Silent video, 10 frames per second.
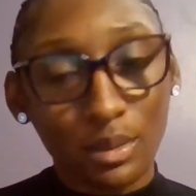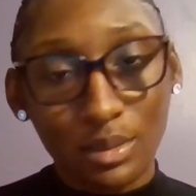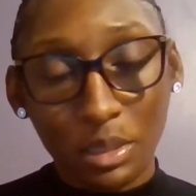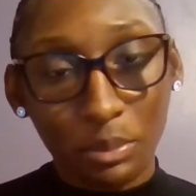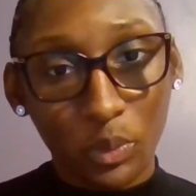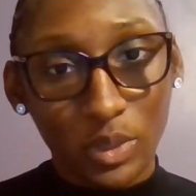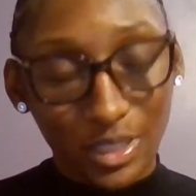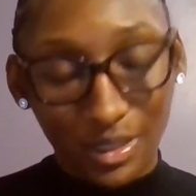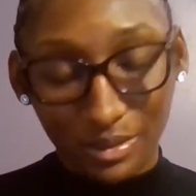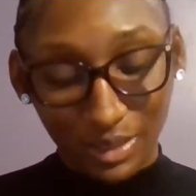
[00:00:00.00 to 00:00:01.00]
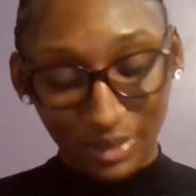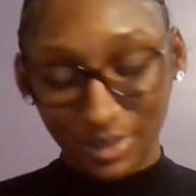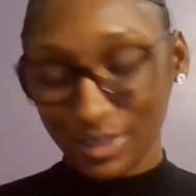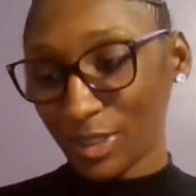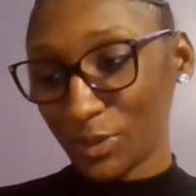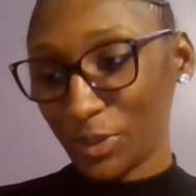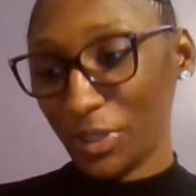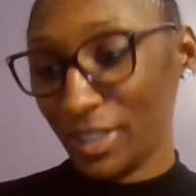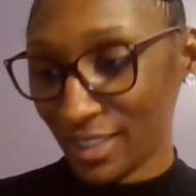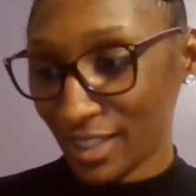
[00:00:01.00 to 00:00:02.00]
Tell me what y'all think. So
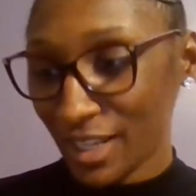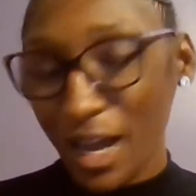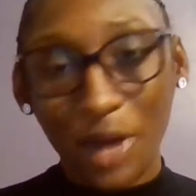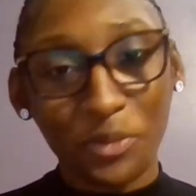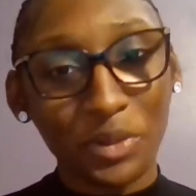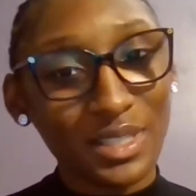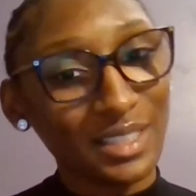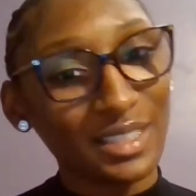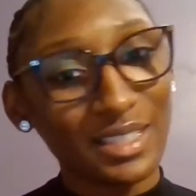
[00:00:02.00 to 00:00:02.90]
I was a little